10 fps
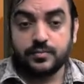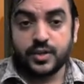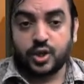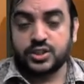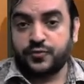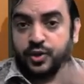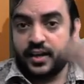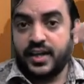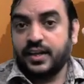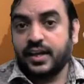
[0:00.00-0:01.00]
because if you
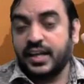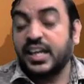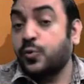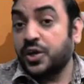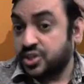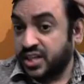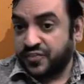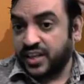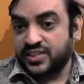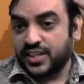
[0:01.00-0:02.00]
treat like an equation
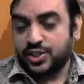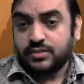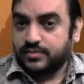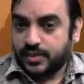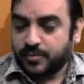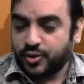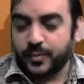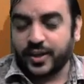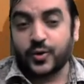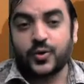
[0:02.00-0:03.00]
differentiation you
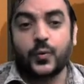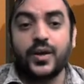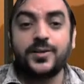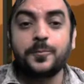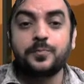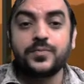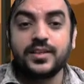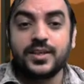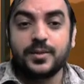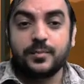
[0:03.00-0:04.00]
may not know it
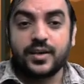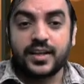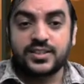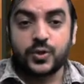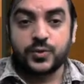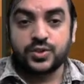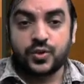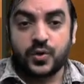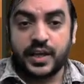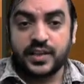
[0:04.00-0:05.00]
but it's also
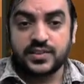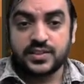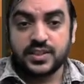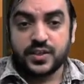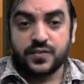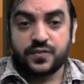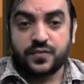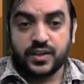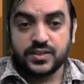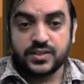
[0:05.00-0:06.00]
called as
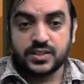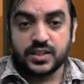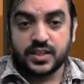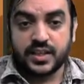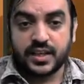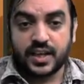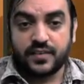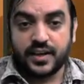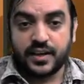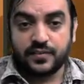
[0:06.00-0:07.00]
first
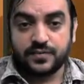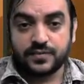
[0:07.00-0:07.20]
derivative